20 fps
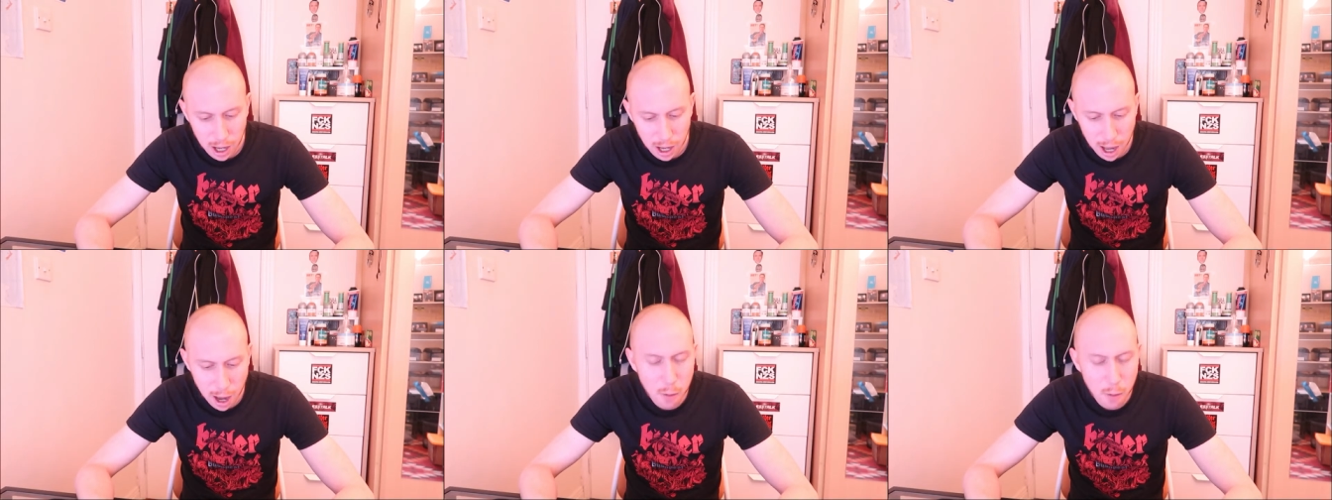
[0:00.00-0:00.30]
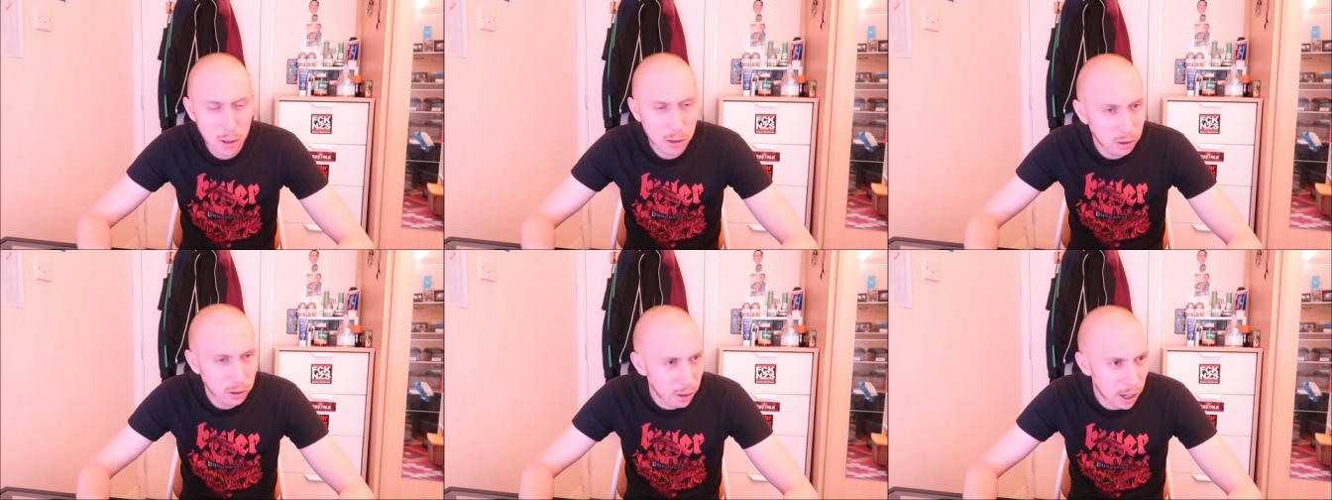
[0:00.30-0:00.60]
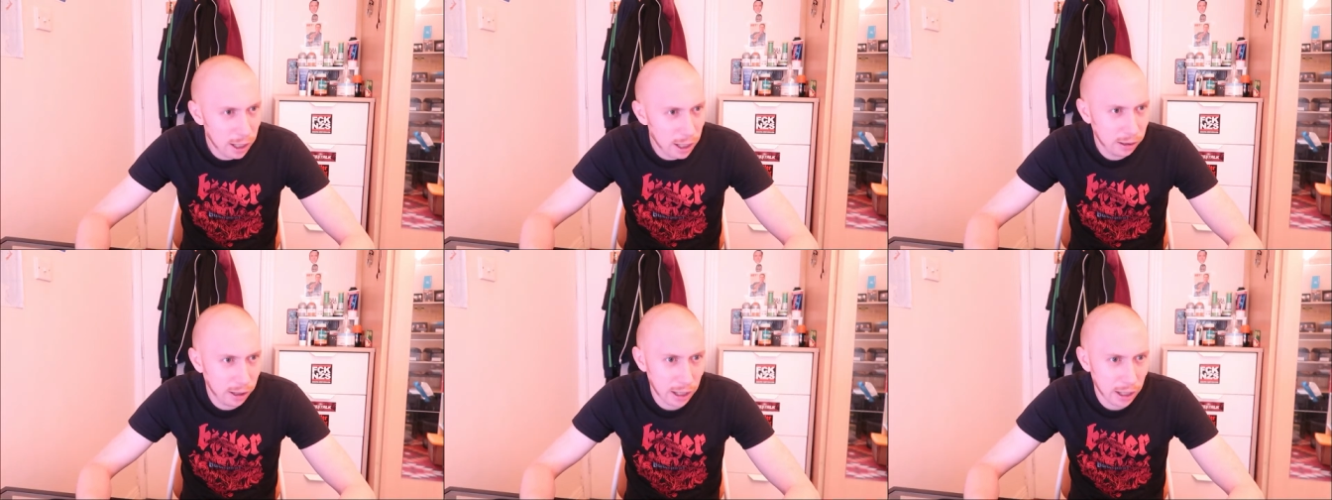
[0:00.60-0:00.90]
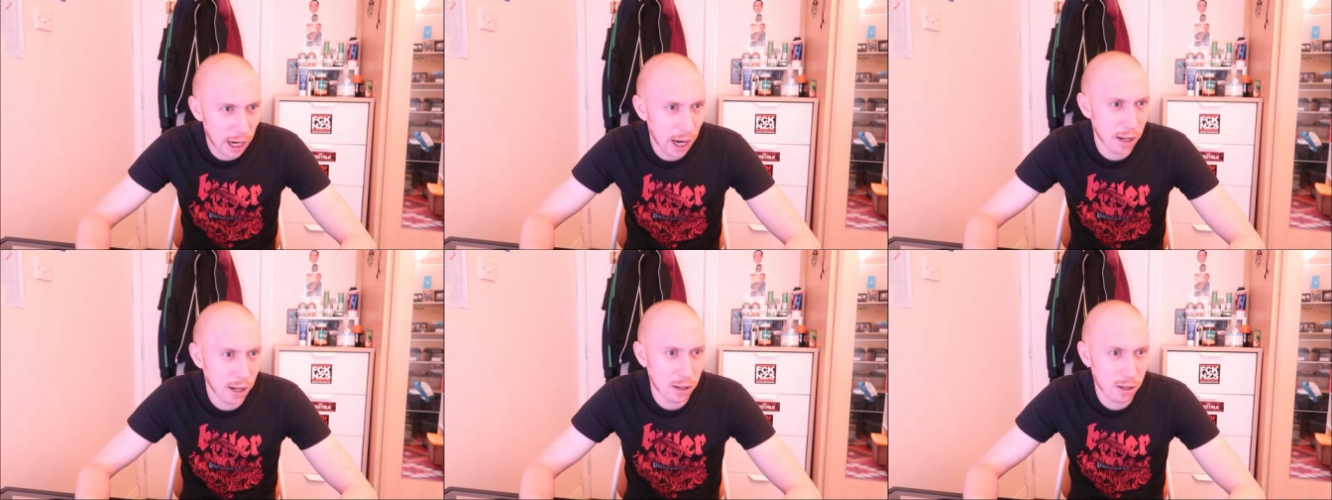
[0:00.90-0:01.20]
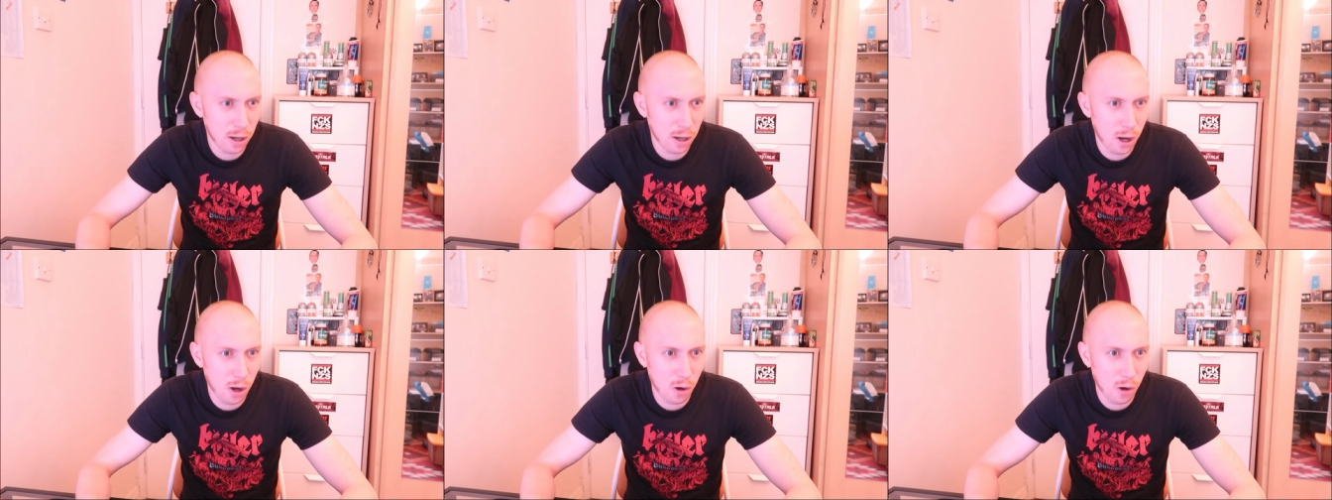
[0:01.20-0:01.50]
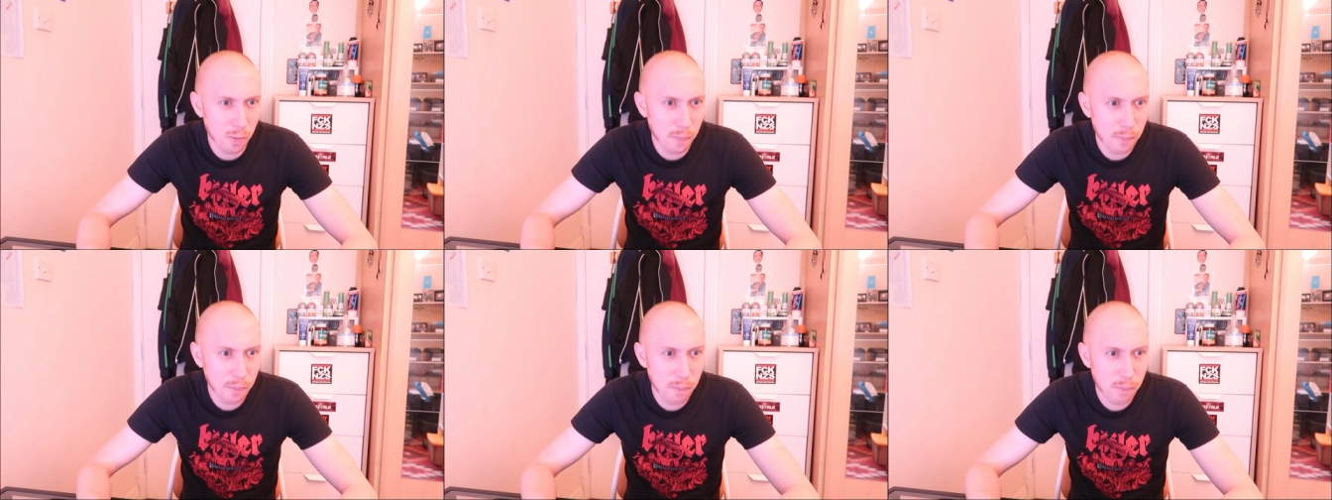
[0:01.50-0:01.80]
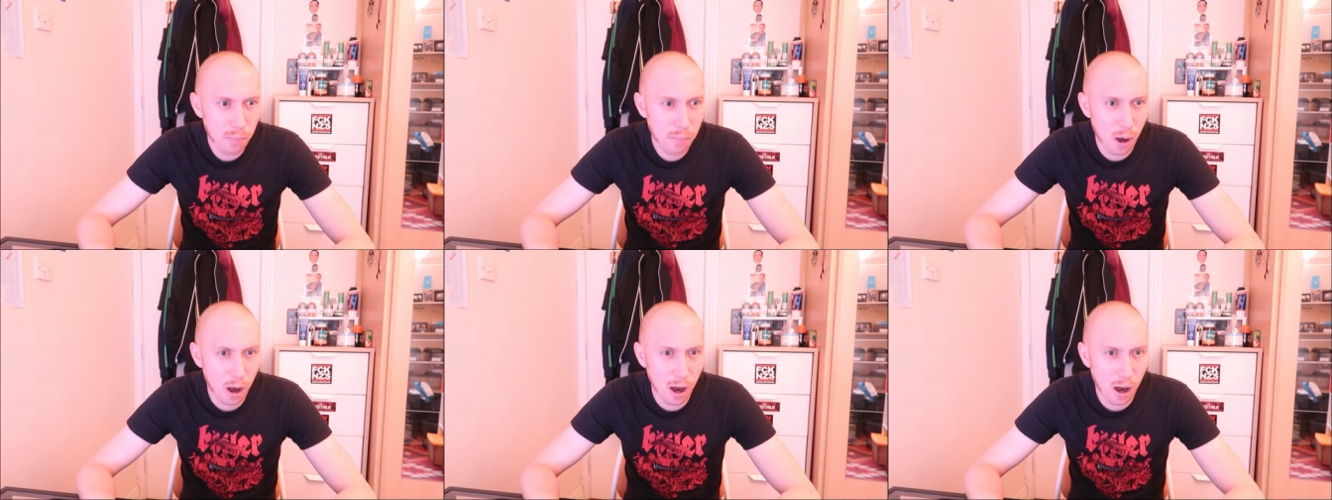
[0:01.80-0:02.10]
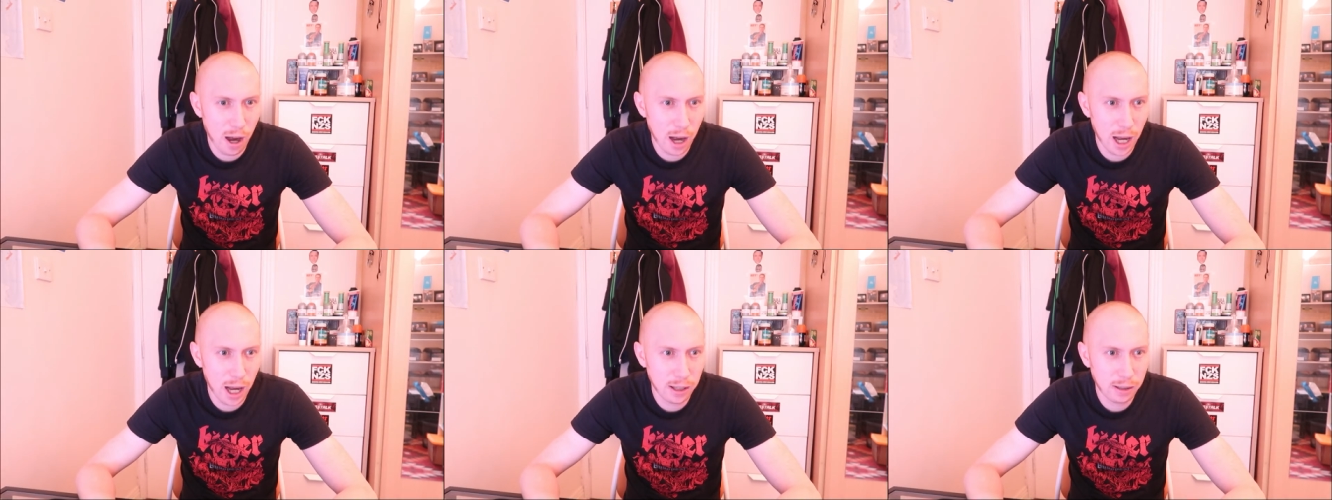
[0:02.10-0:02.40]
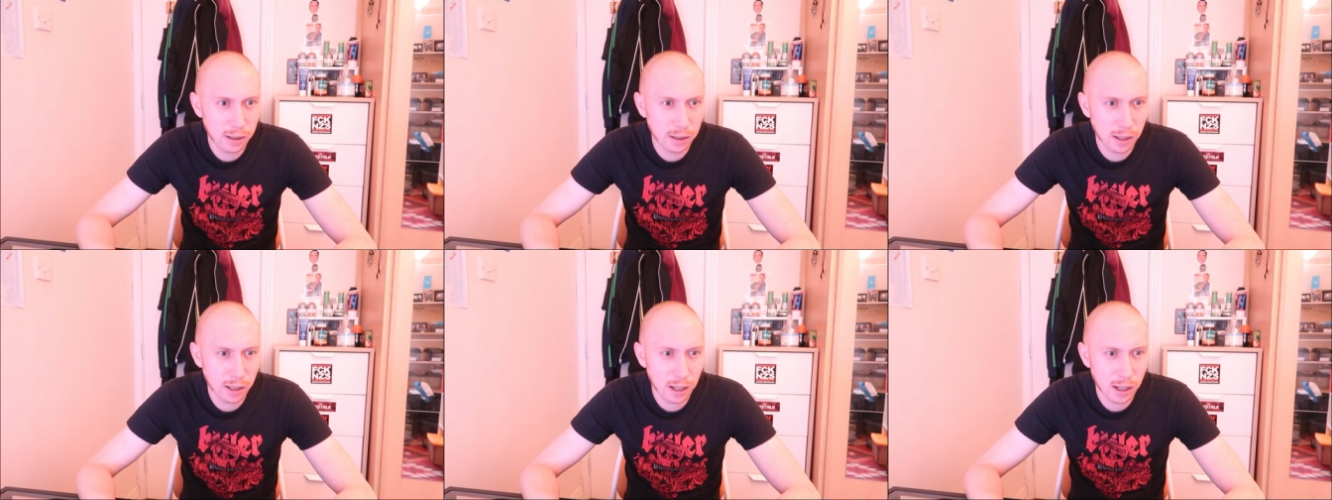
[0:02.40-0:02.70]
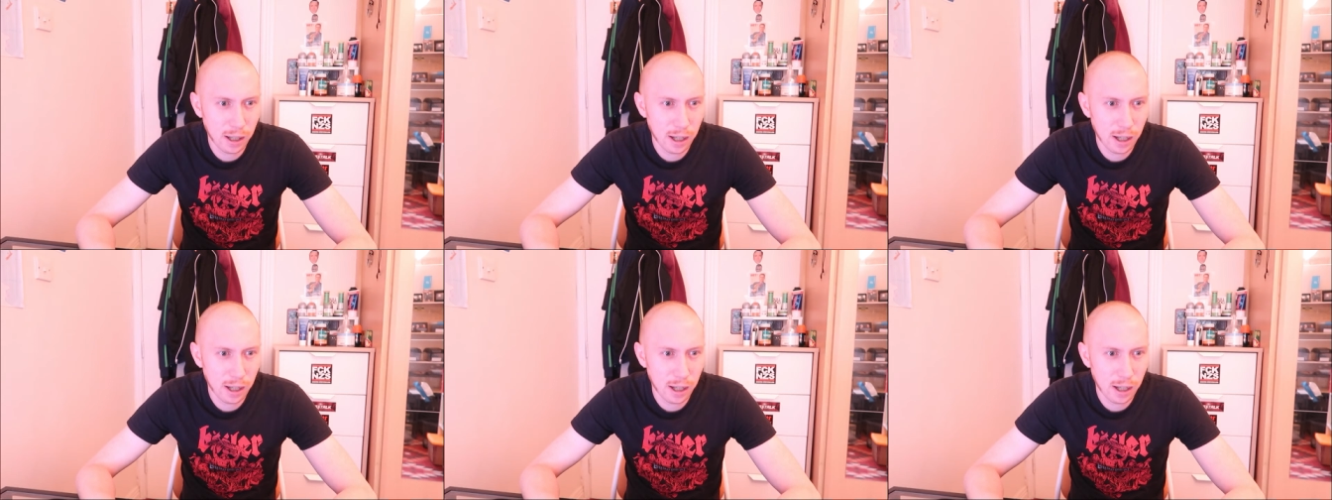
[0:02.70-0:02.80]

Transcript: I would do it again, you know, but...